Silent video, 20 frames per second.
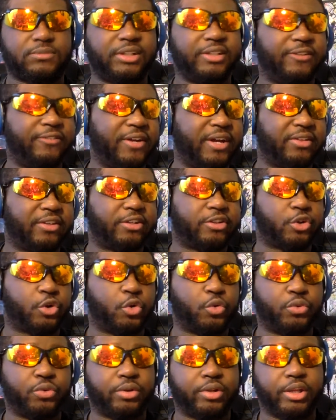In fact, there's
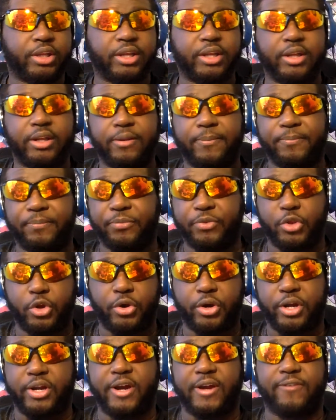only
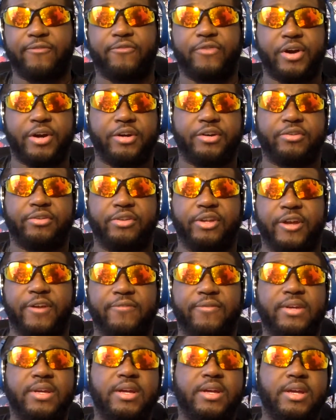39 fighters
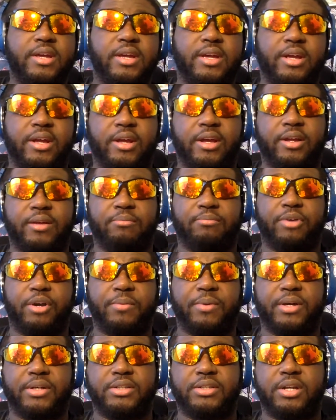left, and
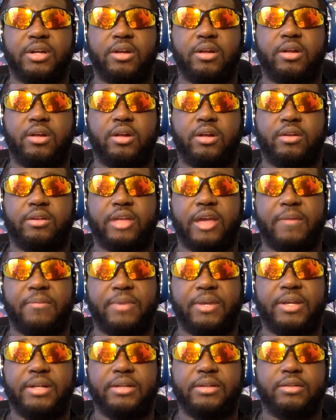pretty much that
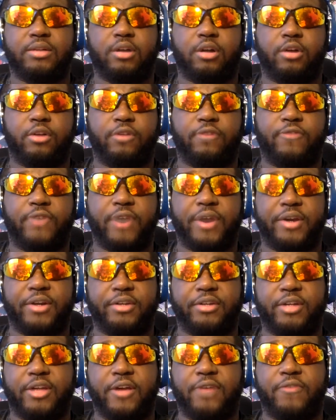means all the
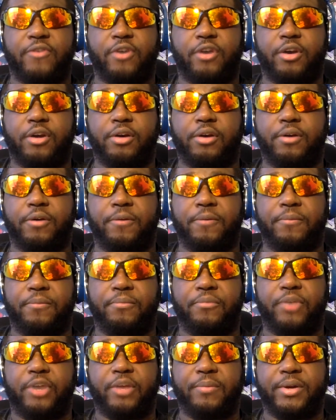fighters left are
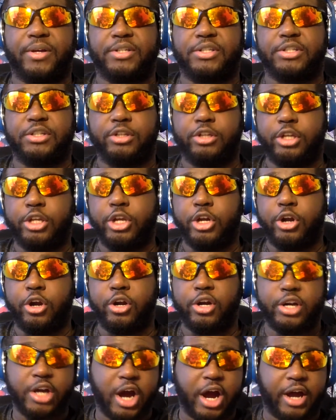pretty much
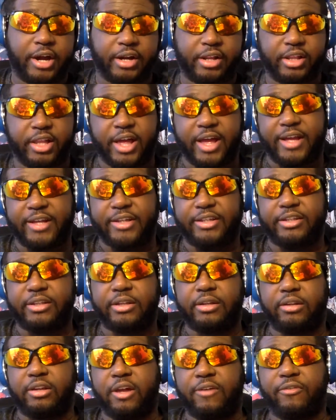near God class
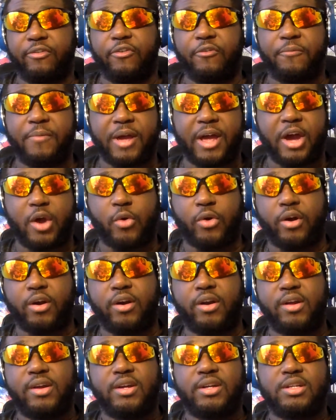level of
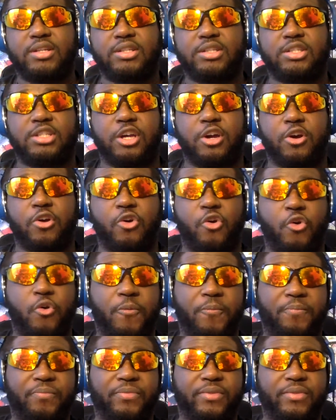power. So